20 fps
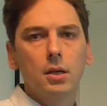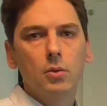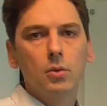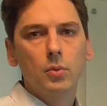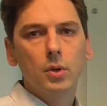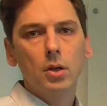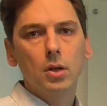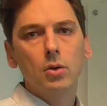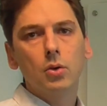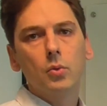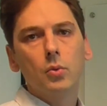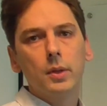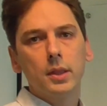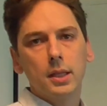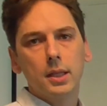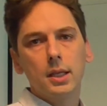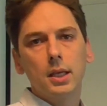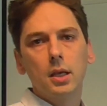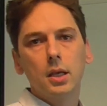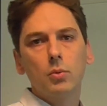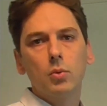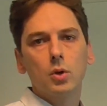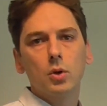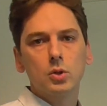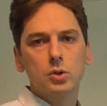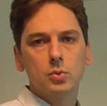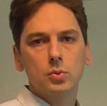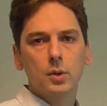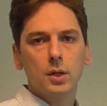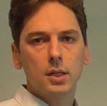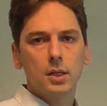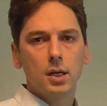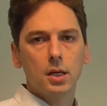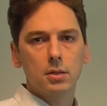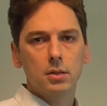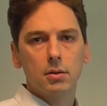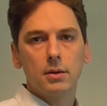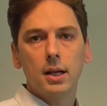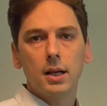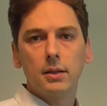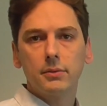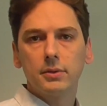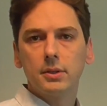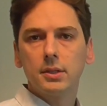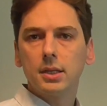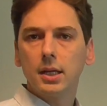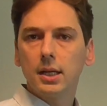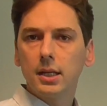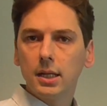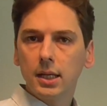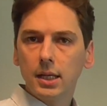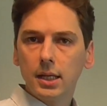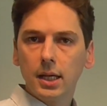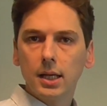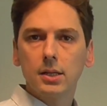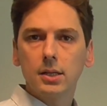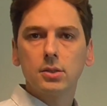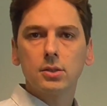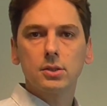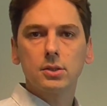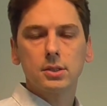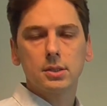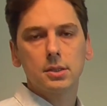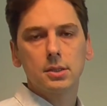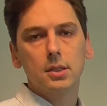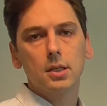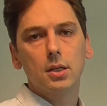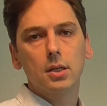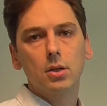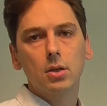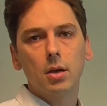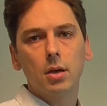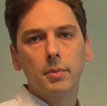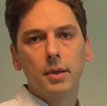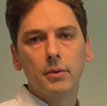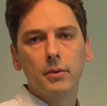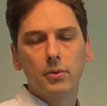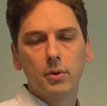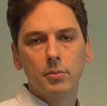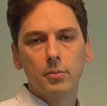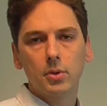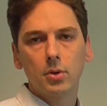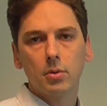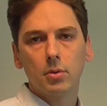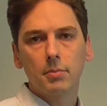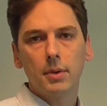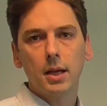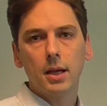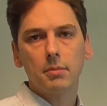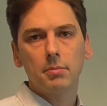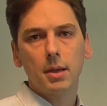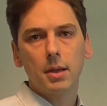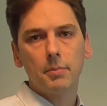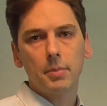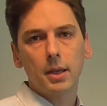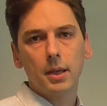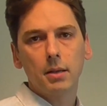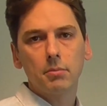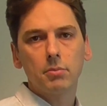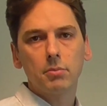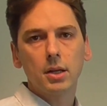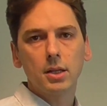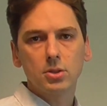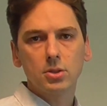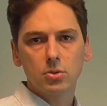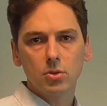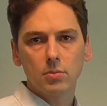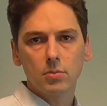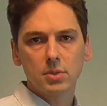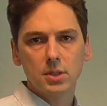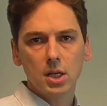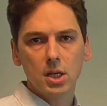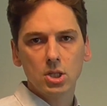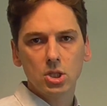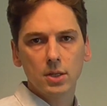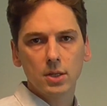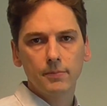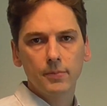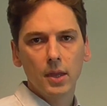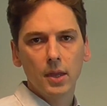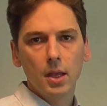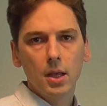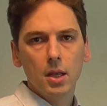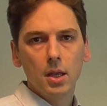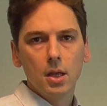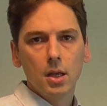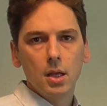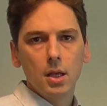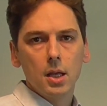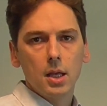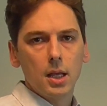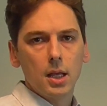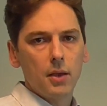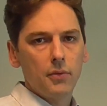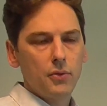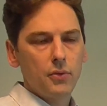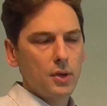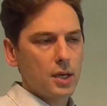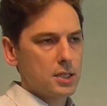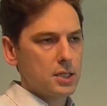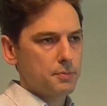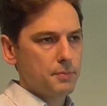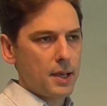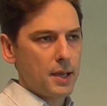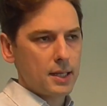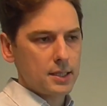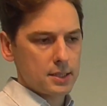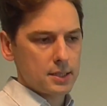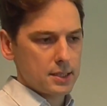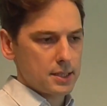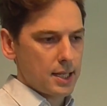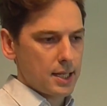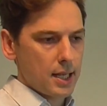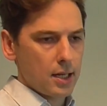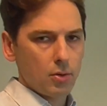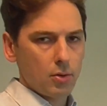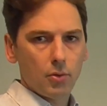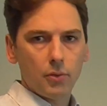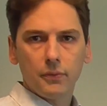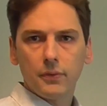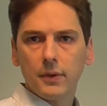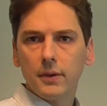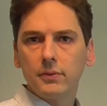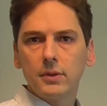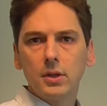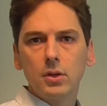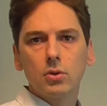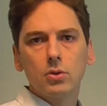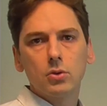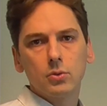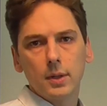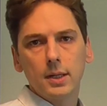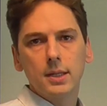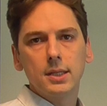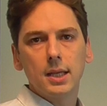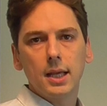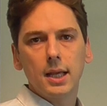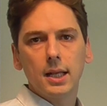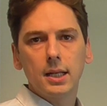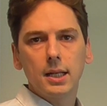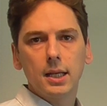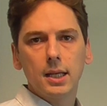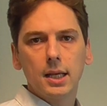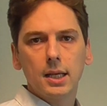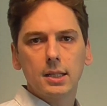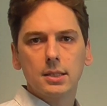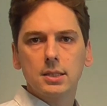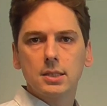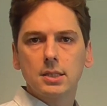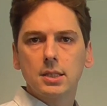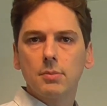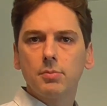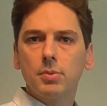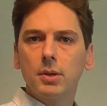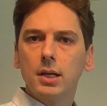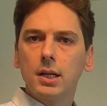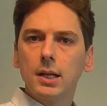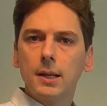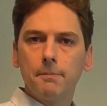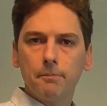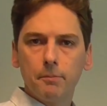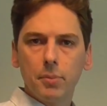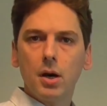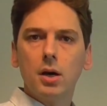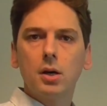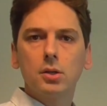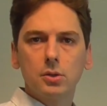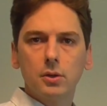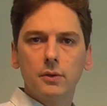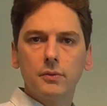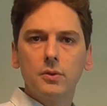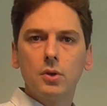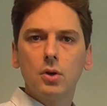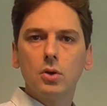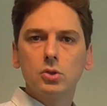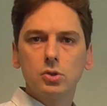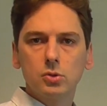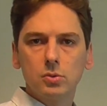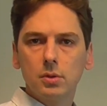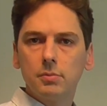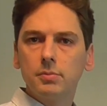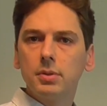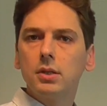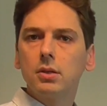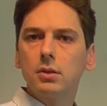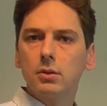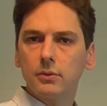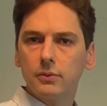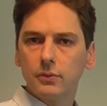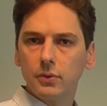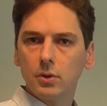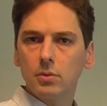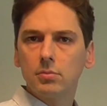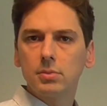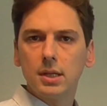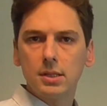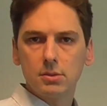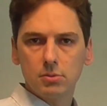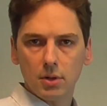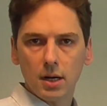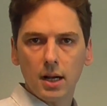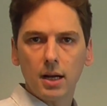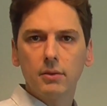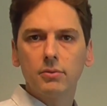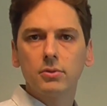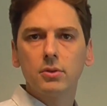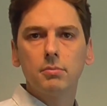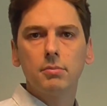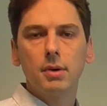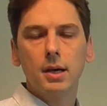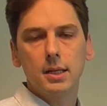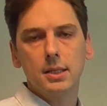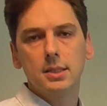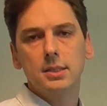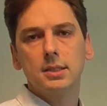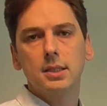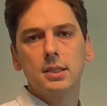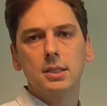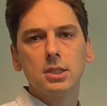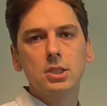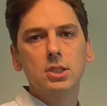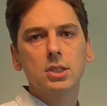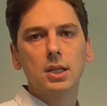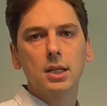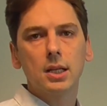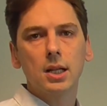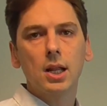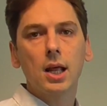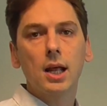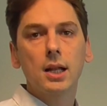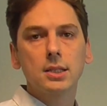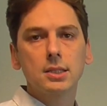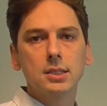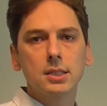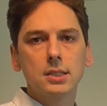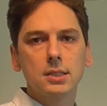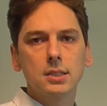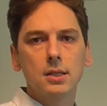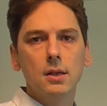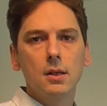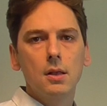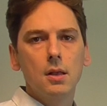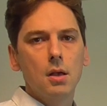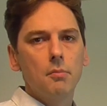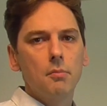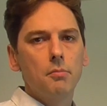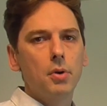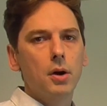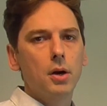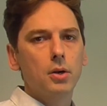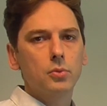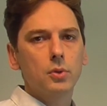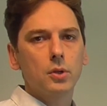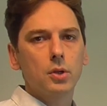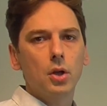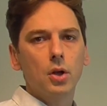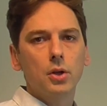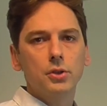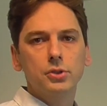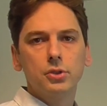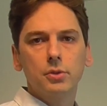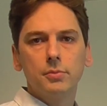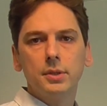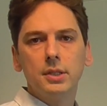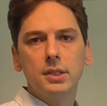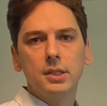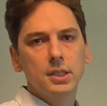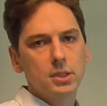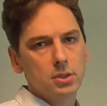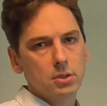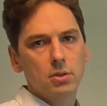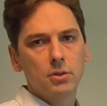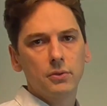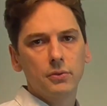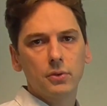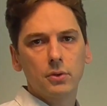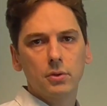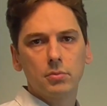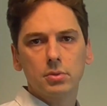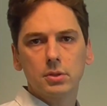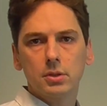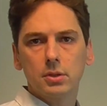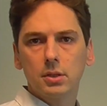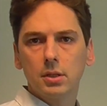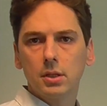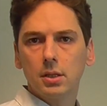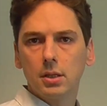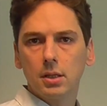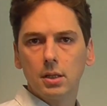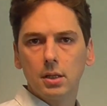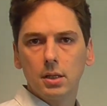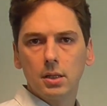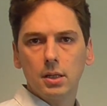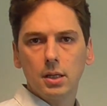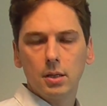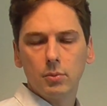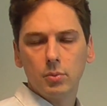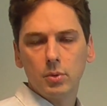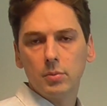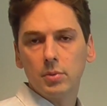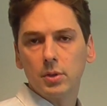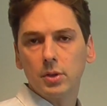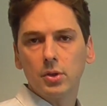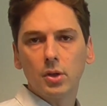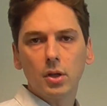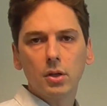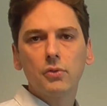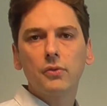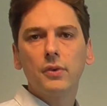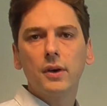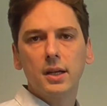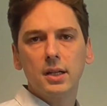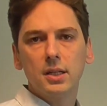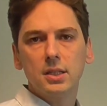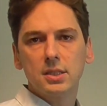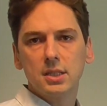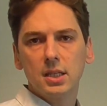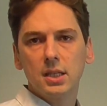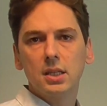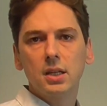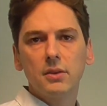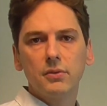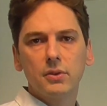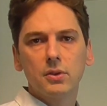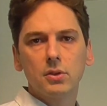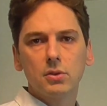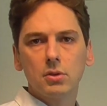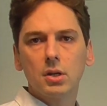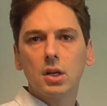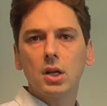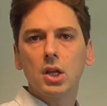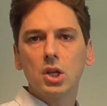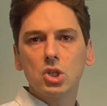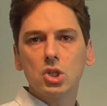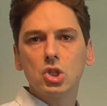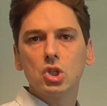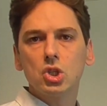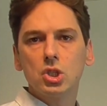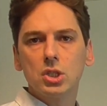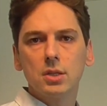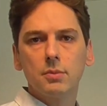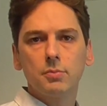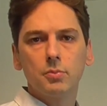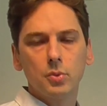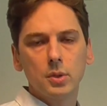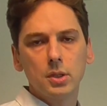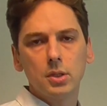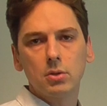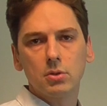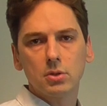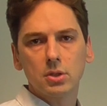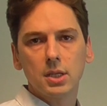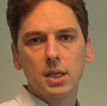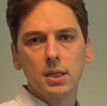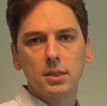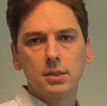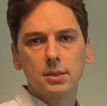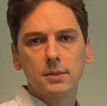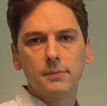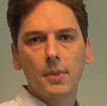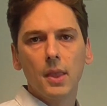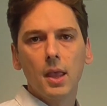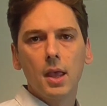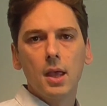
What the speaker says: We look with keywords, what are the relevant indicators coming from your mind mapping and brainstorm session. If you expect 10 or 15 or 20 indicators, typically part of those will be confirmed as relevant by the statistical analysis. Part will also be disconfirmed. We will not find a significant relationship with your sales.